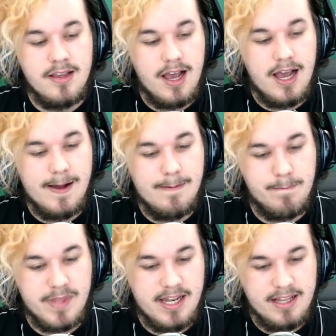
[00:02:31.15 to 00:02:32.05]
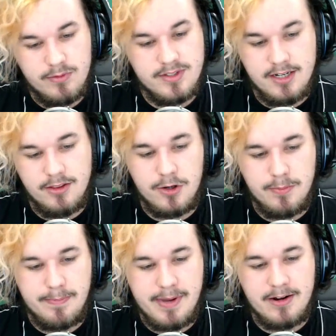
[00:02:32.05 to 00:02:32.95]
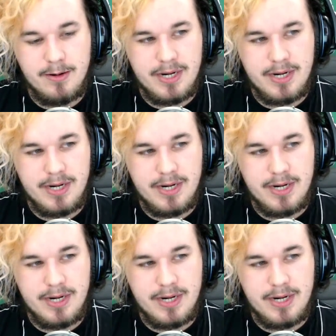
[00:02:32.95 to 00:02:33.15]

um, and it did a little bit better.